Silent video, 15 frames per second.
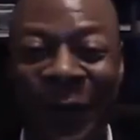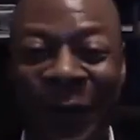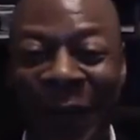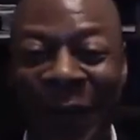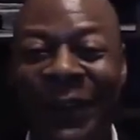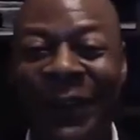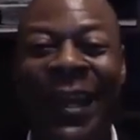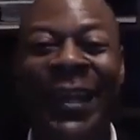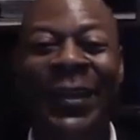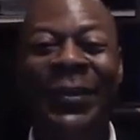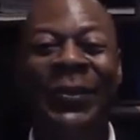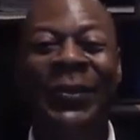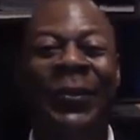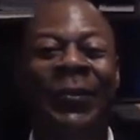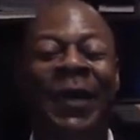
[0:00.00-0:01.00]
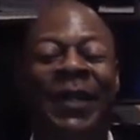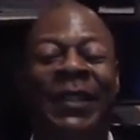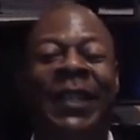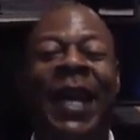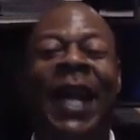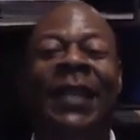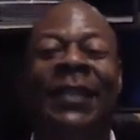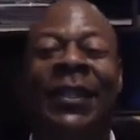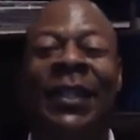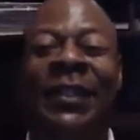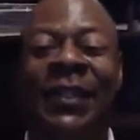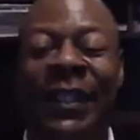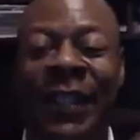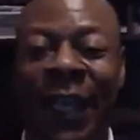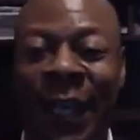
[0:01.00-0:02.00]
Thank you so much. Guys, listen,
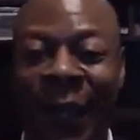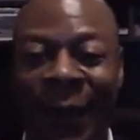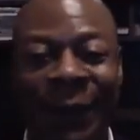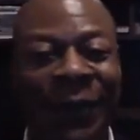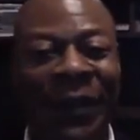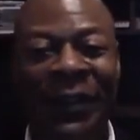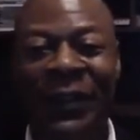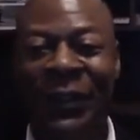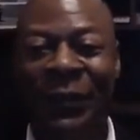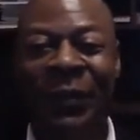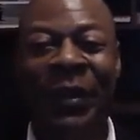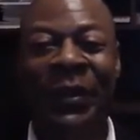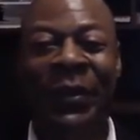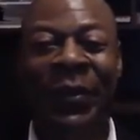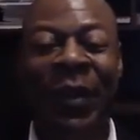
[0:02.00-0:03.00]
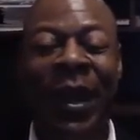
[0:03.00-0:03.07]
this has been great.